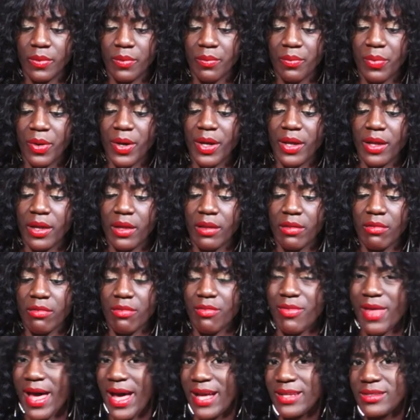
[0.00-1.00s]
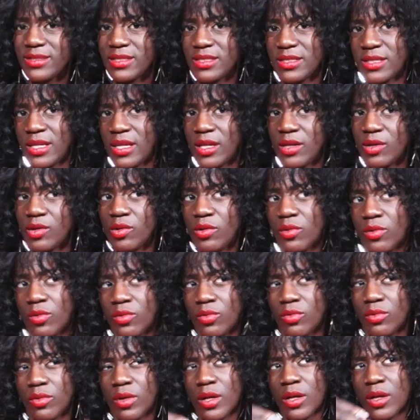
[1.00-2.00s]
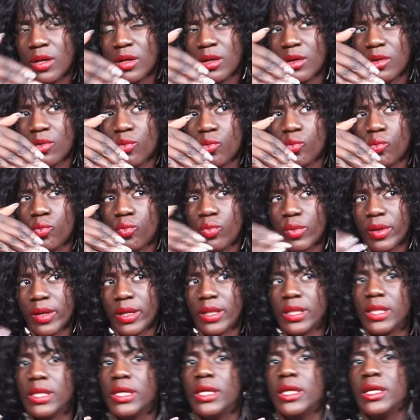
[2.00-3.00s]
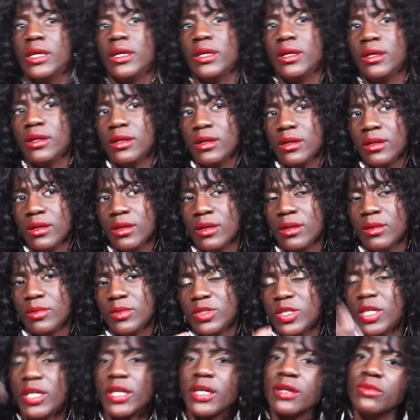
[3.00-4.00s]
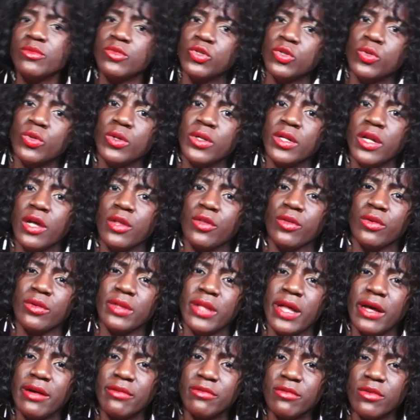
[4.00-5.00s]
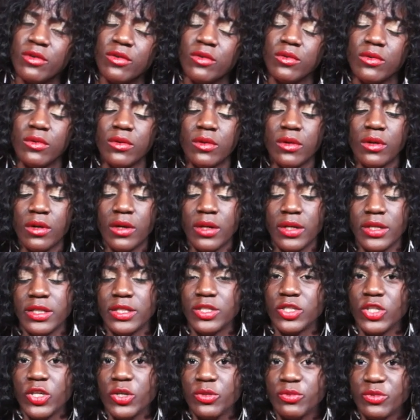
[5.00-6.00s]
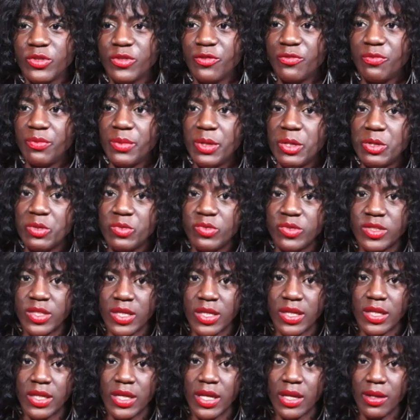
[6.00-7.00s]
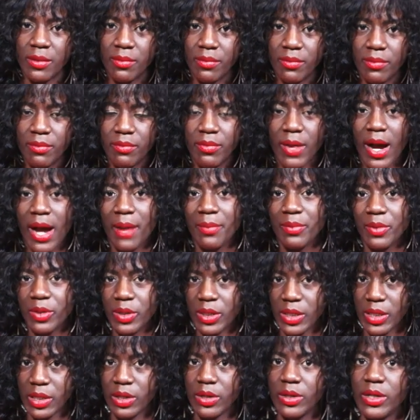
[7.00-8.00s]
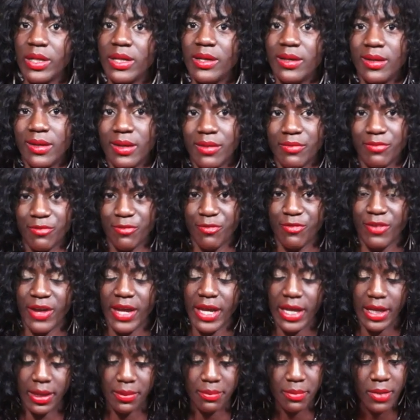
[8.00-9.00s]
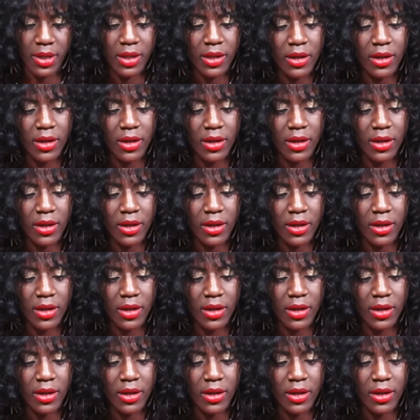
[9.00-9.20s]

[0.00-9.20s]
But that single really took him to another level in terms of music and popularity and fame.